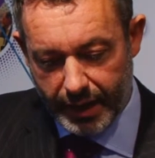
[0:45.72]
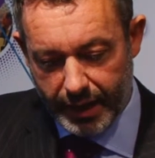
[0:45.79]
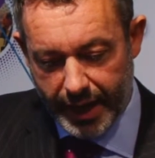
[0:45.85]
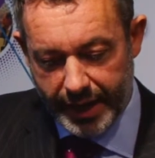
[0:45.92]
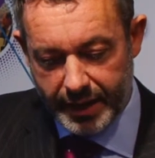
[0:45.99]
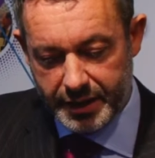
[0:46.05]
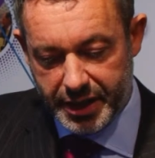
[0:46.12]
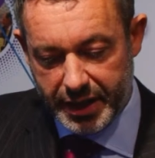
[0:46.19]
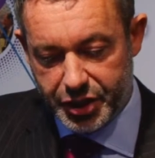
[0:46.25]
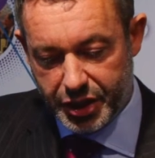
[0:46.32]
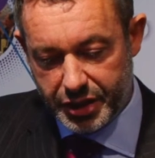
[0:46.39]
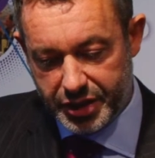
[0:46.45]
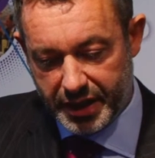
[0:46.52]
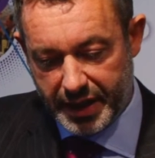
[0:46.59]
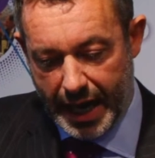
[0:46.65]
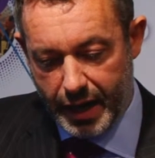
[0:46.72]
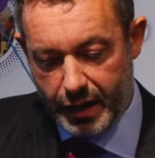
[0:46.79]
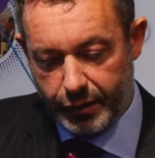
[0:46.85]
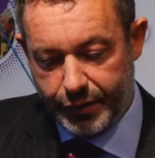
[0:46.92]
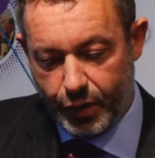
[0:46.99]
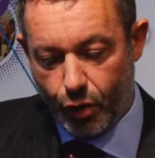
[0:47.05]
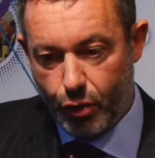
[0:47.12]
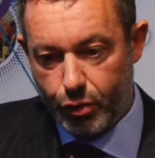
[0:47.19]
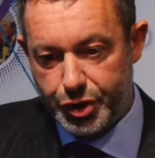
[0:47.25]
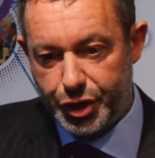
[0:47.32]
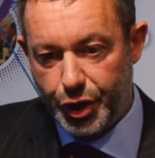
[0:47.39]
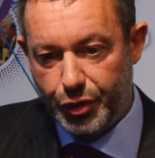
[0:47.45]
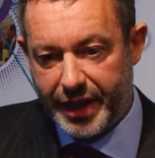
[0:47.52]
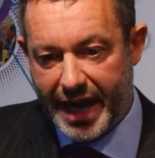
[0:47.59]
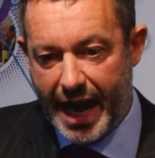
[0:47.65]
In addition to that, of course,
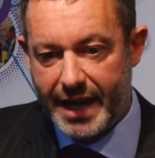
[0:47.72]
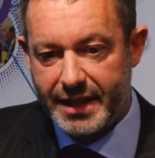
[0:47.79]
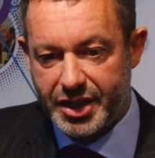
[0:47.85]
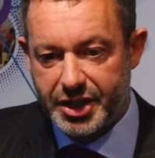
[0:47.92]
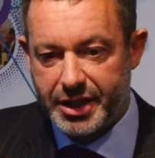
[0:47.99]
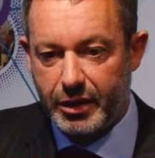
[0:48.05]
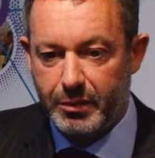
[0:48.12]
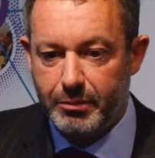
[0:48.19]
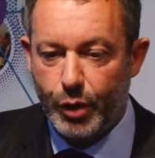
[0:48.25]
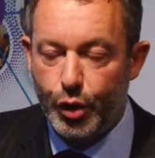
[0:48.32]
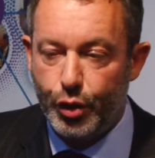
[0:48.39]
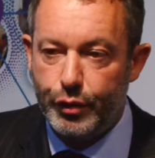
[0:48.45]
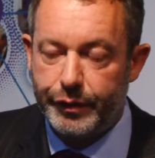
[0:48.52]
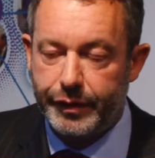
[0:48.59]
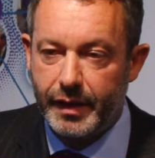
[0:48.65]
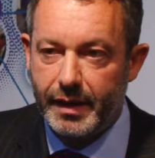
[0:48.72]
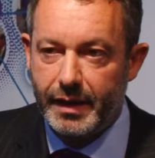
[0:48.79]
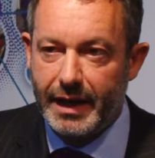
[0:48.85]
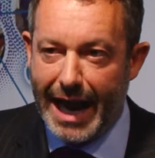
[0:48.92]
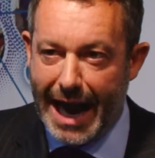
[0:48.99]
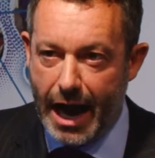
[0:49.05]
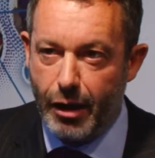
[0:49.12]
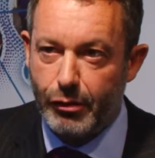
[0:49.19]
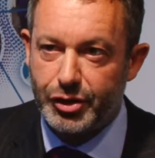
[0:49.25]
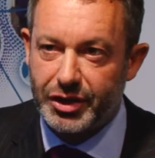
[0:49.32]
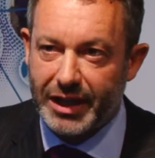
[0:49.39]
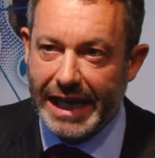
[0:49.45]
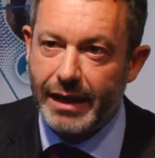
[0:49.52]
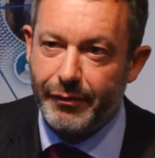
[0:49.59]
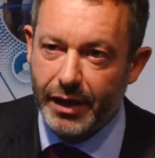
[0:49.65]
you can still move house
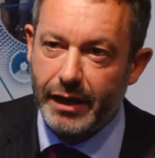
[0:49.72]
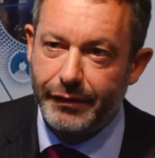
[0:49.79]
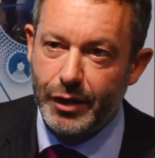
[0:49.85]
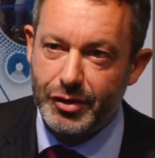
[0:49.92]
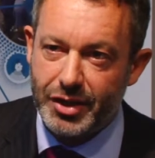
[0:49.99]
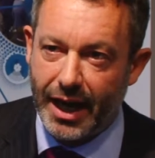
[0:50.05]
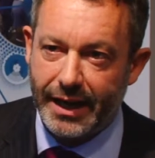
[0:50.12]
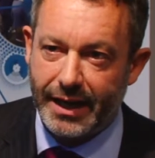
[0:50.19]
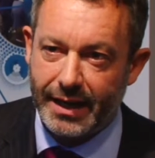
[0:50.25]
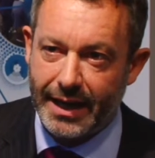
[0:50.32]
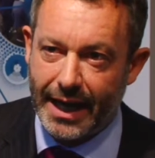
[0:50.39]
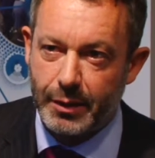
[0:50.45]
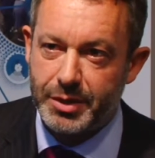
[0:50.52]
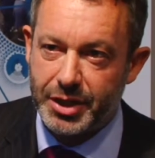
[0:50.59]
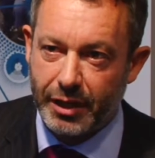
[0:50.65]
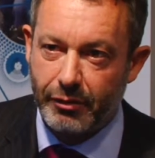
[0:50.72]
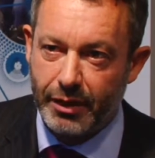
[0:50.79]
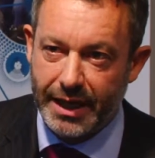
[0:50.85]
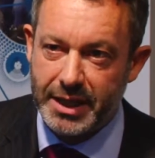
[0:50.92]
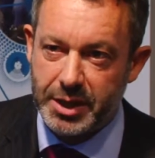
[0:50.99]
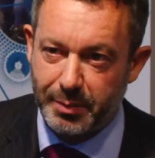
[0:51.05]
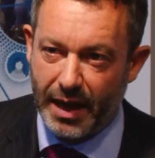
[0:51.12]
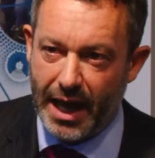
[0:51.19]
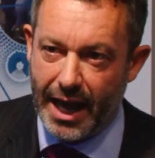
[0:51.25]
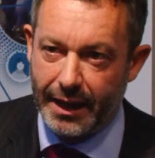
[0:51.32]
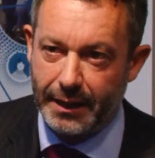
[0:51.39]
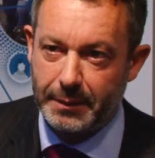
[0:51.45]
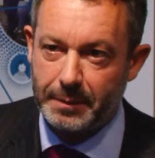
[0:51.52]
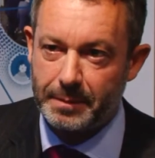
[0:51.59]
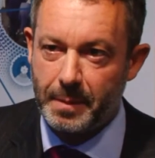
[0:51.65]
even if you've taken an equity release plan.